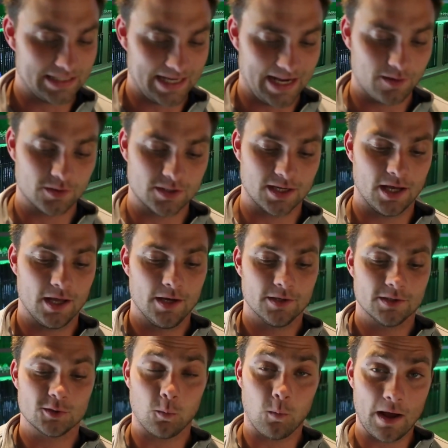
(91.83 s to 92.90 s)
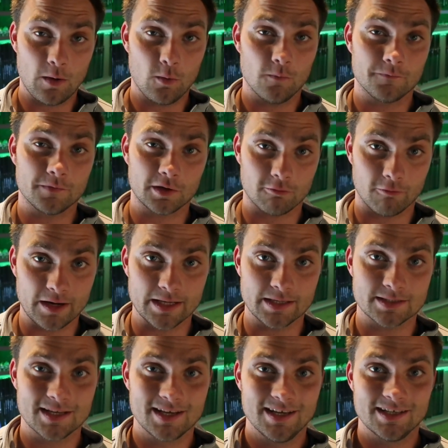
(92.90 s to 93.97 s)
this down to 12
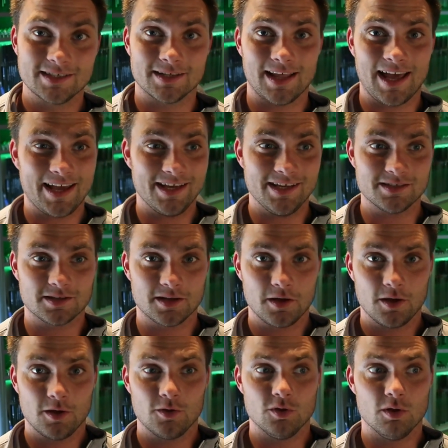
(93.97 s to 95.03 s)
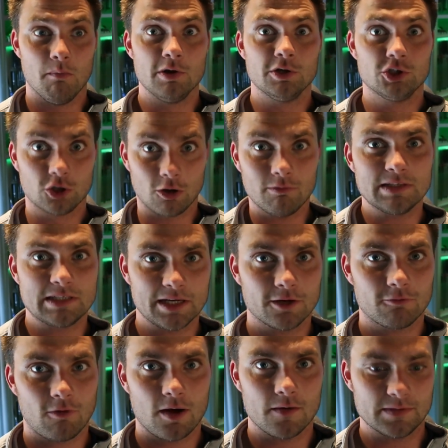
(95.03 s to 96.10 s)
degrees. So that is the majority
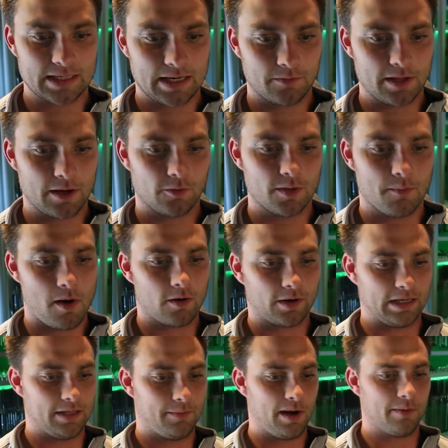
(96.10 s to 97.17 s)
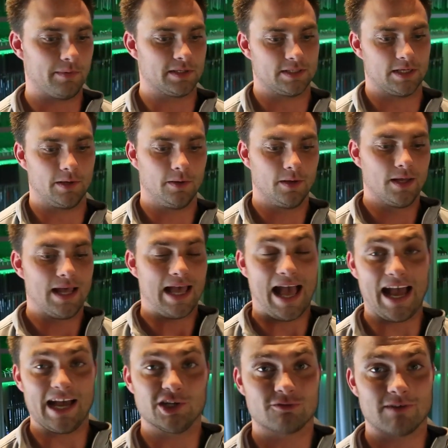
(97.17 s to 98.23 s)
of drivers out there on the market at the moment. So
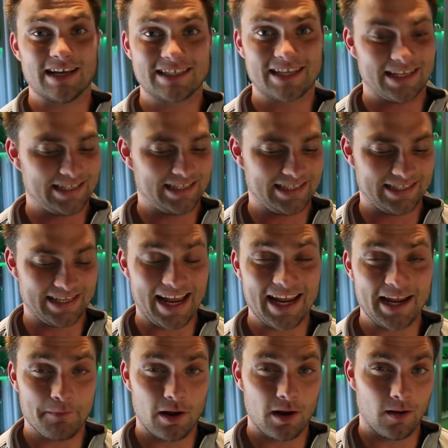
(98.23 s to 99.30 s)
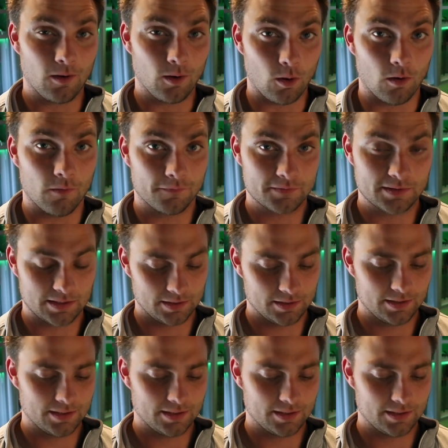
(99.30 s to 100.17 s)
address, same loft